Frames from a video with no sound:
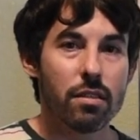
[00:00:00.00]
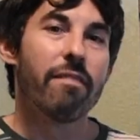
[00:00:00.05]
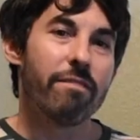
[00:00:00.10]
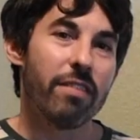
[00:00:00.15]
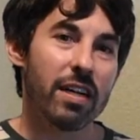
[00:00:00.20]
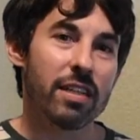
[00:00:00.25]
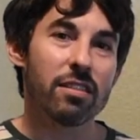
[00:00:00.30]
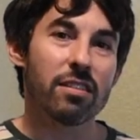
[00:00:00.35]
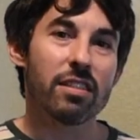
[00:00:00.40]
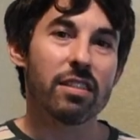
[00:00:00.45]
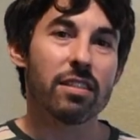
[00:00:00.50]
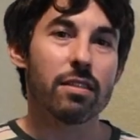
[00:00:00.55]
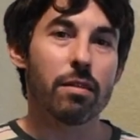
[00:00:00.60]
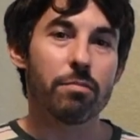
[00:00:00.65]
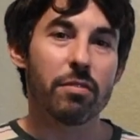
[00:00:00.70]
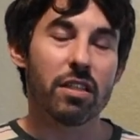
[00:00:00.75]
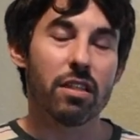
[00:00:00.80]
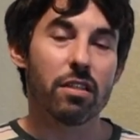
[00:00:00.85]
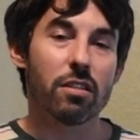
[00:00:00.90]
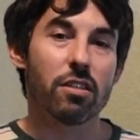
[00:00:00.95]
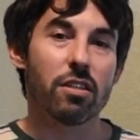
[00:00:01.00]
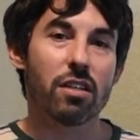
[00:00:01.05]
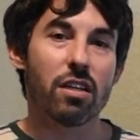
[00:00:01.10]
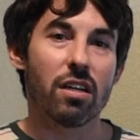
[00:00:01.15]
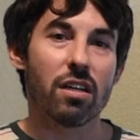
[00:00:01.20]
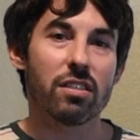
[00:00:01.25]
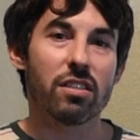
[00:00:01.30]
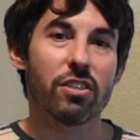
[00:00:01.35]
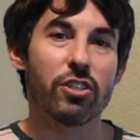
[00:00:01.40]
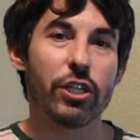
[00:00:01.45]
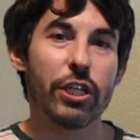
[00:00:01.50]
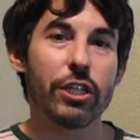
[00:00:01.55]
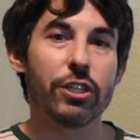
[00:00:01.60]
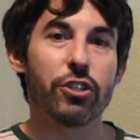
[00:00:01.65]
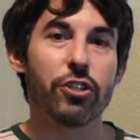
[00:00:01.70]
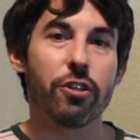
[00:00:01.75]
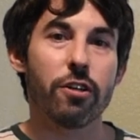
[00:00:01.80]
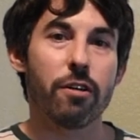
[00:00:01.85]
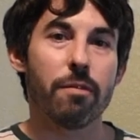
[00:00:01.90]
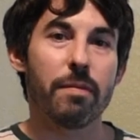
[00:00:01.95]
Finally, something that could cause a change
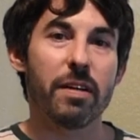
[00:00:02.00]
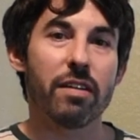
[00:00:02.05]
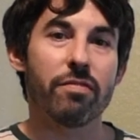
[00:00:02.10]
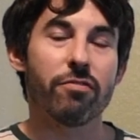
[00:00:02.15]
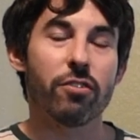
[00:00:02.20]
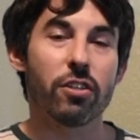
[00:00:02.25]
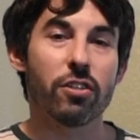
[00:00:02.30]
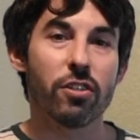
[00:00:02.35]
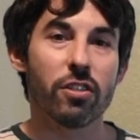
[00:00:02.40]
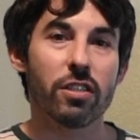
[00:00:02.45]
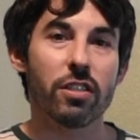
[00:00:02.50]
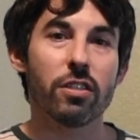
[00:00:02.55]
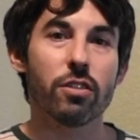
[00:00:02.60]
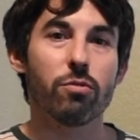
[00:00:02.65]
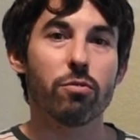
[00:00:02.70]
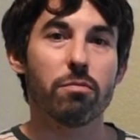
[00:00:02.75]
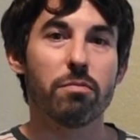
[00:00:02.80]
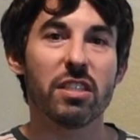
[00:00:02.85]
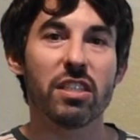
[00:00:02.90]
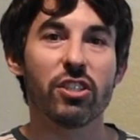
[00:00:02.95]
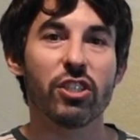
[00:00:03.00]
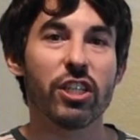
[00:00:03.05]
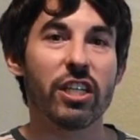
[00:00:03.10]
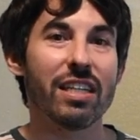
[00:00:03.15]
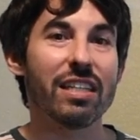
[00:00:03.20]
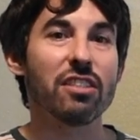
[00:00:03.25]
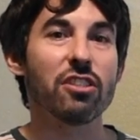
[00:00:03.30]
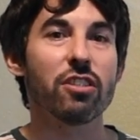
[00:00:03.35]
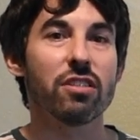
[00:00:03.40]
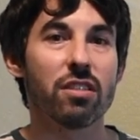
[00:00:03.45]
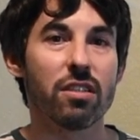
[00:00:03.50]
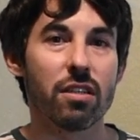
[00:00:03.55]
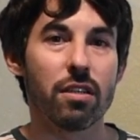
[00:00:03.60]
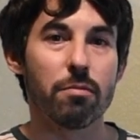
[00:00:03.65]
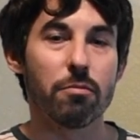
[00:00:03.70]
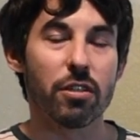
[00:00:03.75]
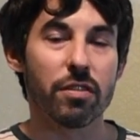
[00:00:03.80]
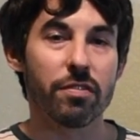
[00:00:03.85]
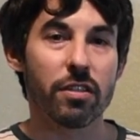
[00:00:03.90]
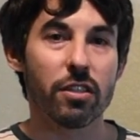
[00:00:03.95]
in the demand for cookies would be a change in the
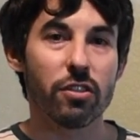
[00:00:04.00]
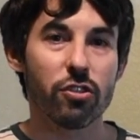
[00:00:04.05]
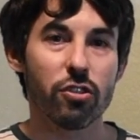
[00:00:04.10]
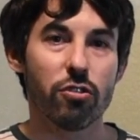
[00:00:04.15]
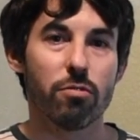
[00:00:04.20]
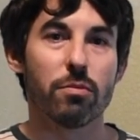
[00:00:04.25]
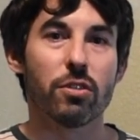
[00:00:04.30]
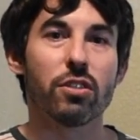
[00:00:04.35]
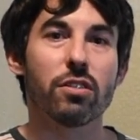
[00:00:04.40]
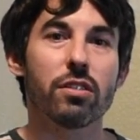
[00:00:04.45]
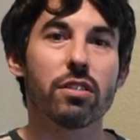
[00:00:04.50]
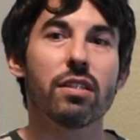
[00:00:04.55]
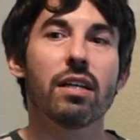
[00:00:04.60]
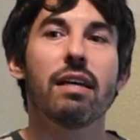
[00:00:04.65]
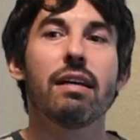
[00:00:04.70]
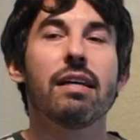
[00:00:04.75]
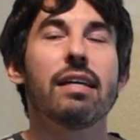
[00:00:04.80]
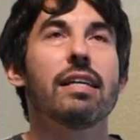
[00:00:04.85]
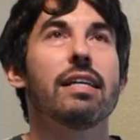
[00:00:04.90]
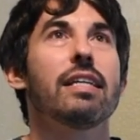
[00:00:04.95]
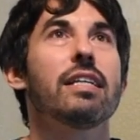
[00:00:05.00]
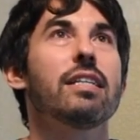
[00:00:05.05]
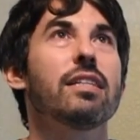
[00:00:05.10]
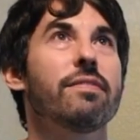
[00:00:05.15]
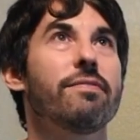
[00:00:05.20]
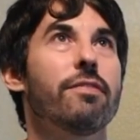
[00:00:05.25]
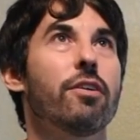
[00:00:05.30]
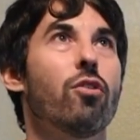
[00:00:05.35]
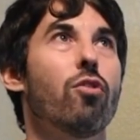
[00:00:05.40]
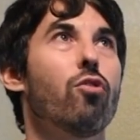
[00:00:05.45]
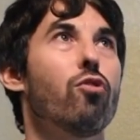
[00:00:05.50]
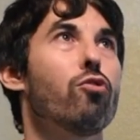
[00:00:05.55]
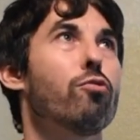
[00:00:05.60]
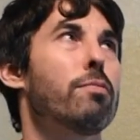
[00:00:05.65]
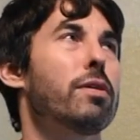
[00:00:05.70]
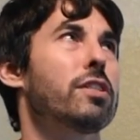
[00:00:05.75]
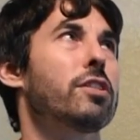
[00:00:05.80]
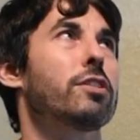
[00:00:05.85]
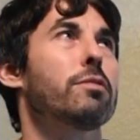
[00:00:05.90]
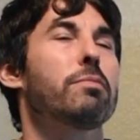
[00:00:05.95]
number of consumers. If a whole
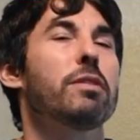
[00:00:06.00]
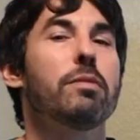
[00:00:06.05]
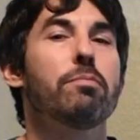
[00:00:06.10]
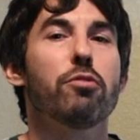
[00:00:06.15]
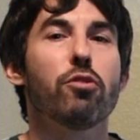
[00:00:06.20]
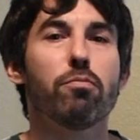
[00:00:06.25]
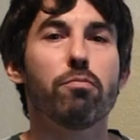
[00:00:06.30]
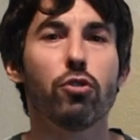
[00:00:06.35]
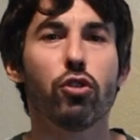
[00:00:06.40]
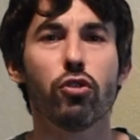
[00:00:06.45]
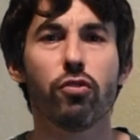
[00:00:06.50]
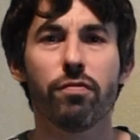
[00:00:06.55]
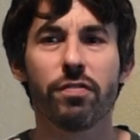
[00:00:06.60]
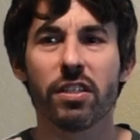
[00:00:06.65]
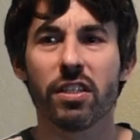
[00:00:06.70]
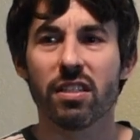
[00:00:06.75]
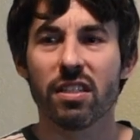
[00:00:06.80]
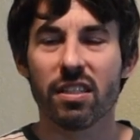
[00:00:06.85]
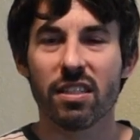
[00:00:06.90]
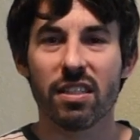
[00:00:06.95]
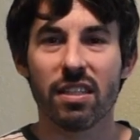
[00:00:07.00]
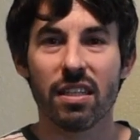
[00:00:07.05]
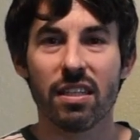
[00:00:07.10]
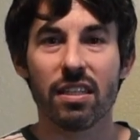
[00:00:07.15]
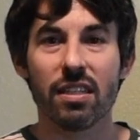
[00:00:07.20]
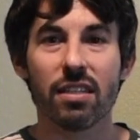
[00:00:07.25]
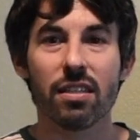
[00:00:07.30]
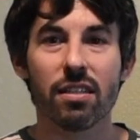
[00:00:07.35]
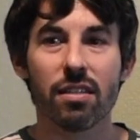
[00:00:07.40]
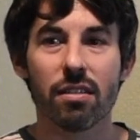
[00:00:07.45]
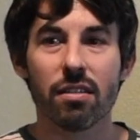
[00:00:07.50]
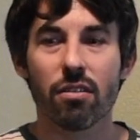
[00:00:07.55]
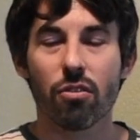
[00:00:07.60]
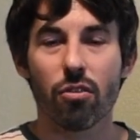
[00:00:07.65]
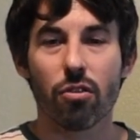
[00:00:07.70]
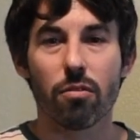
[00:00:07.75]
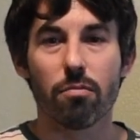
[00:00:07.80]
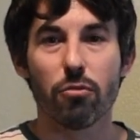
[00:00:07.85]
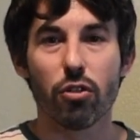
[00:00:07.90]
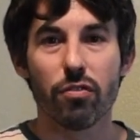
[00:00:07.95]
bunch of people moved to the city
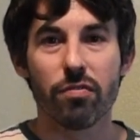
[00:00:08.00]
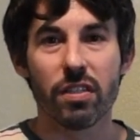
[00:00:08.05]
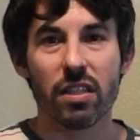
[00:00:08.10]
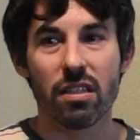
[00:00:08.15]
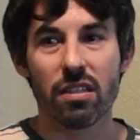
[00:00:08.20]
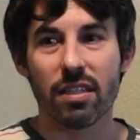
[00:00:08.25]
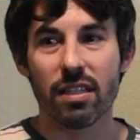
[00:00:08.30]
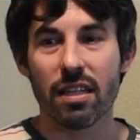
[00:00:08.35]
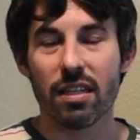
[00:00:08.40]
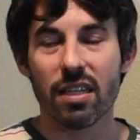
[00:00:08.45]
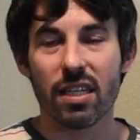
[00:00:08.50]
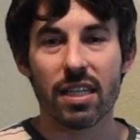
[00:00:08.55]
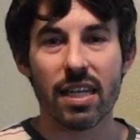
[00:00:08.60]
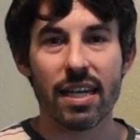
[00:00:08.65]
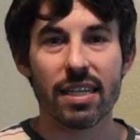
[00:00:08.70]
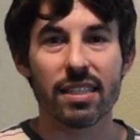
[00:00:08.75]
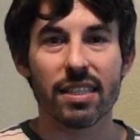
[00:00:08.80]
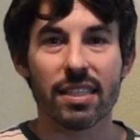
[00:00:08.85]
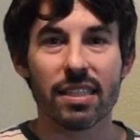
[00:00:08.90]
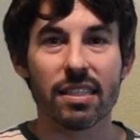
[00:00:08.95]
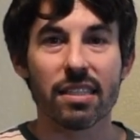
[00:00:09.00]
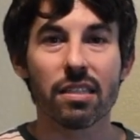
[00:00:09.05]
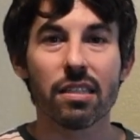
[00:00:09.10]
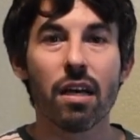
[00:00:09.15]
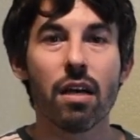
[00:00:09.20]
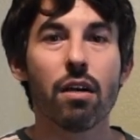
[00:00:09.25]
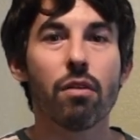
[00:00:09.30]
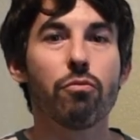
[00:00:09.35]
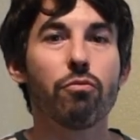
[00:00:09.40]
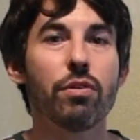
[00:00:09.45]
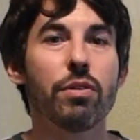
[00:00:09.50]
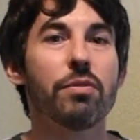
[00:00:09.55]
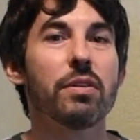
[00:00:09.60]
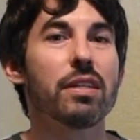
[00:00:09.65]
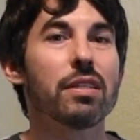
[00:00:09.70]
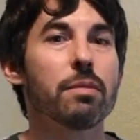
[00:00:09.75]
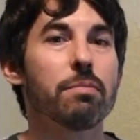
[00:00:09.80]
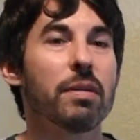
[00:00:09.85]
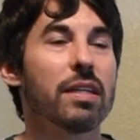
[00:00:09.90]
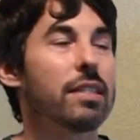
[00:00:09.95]
or moved to the state of Texas, we would
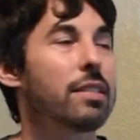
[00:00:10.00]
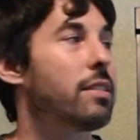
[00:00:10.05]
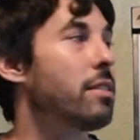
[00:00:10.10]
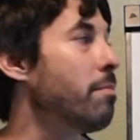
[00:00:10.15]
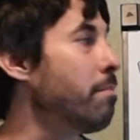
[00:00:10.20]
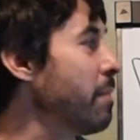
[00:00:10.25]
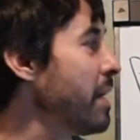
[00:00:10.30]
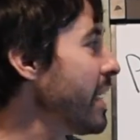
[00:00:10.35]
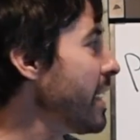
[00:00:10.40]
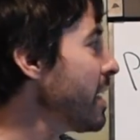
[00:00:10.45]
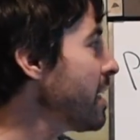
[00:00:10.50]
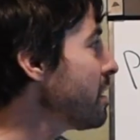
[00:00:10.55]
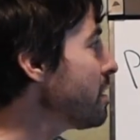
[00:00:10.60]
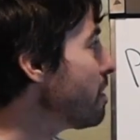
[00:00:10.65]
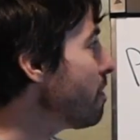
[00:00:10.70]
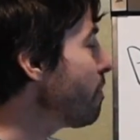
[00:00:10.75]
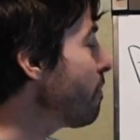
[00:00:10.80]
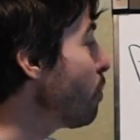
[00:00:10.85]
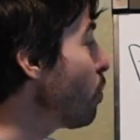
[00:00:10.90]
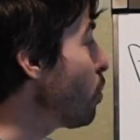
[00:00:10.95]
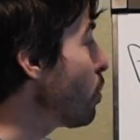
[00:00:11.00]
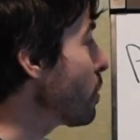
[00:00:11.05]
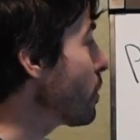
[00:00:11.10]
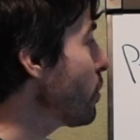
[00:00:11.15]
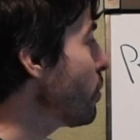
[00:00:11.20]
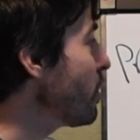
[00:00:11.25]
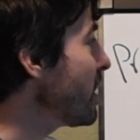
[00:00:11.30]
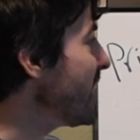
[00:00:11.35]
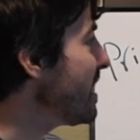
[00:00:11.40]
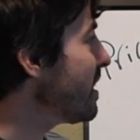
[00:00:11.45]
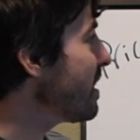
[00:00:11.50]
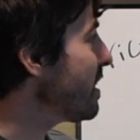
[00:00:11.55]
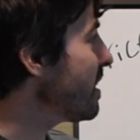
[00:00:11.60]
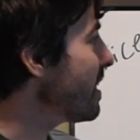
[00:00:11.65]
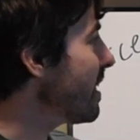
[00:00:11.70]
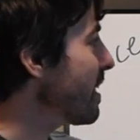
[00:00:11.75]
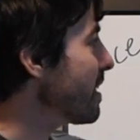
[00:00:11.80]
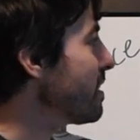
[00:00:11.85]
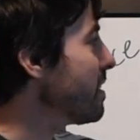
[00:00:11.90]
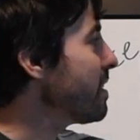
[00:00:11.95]
expect demand for cookies in
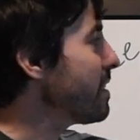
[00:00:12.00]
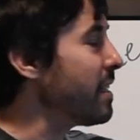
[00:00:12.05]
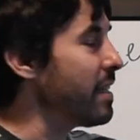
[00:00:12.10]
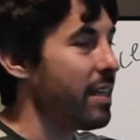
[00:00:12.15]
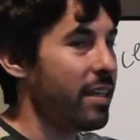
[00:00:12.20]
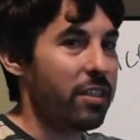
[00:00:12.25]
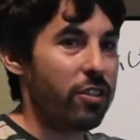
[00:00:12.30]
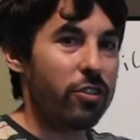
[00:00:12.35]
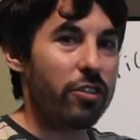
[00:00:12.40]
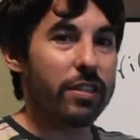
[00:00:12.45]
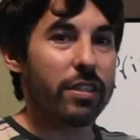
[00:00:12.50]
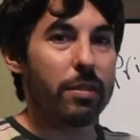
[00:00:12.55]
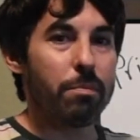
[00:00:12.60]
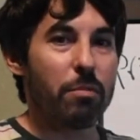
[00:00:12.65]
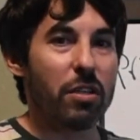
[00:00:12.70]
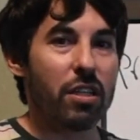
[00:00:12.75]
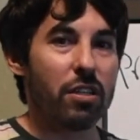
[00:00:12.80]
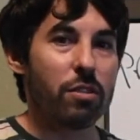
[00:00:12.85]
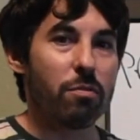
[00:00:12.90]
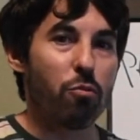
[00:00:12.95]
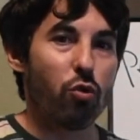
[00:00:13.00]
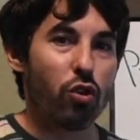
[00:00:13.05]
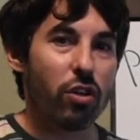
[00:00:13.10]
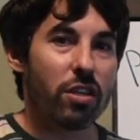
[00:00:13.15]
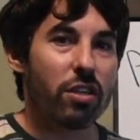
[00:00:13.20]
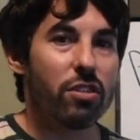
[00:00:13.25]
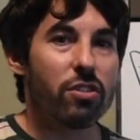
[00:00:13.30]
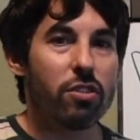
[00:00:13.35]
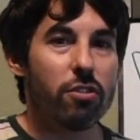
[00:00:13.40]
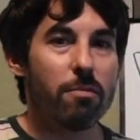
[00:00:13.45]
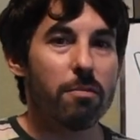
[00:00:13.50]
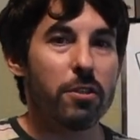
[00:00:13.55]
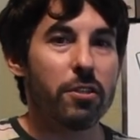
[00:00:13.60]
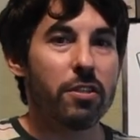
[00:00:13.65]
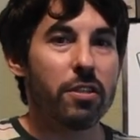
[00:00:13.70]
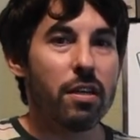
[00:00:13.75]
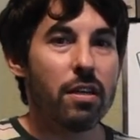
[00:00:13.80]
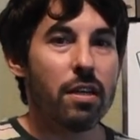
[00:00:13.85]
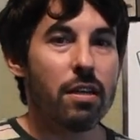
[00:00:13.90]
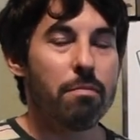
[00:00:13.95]
Texas to increase because more
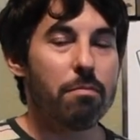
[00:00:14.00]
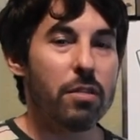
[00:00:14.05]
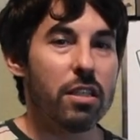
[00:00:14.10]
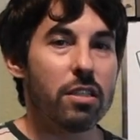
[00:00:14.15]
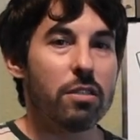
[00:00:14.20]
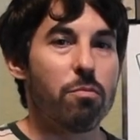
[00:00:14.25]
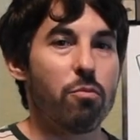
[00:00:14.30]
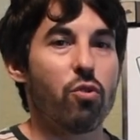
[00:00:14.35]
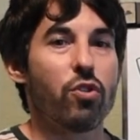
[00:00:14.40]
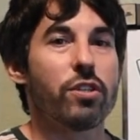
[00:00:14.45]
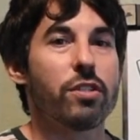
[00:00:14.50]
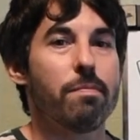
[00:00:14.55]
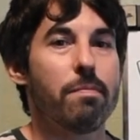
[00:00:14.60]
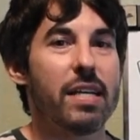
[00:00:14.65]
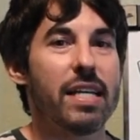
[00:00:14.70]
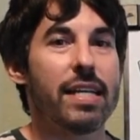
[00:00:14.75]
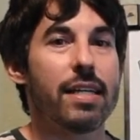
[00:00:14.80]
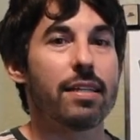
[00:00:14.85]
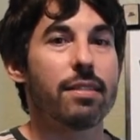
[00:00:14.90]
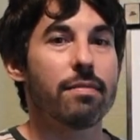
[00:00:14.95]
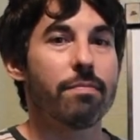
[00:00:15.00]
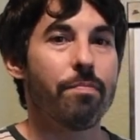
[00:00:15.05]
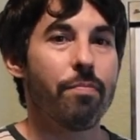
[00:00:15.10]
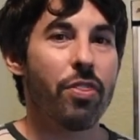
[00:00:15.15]
consumers means more demand.